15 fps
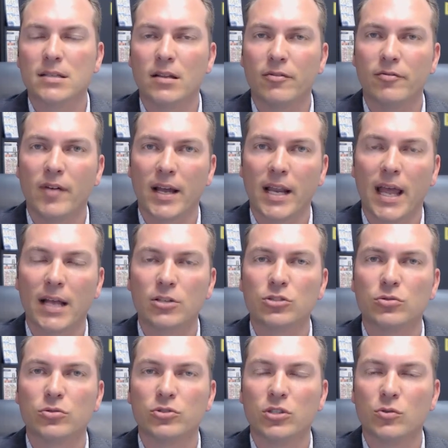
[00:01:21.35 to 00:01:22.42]
and the
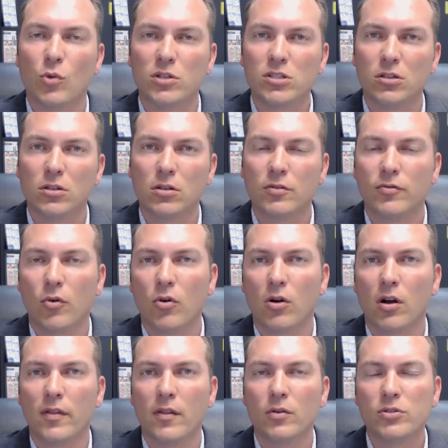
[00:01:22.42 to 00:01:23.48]
financials and what to look
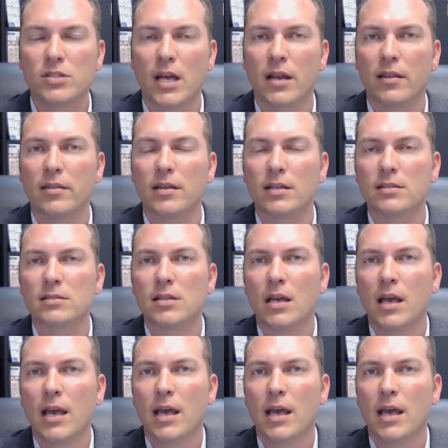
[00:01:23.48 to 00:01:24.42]
for on those side of things.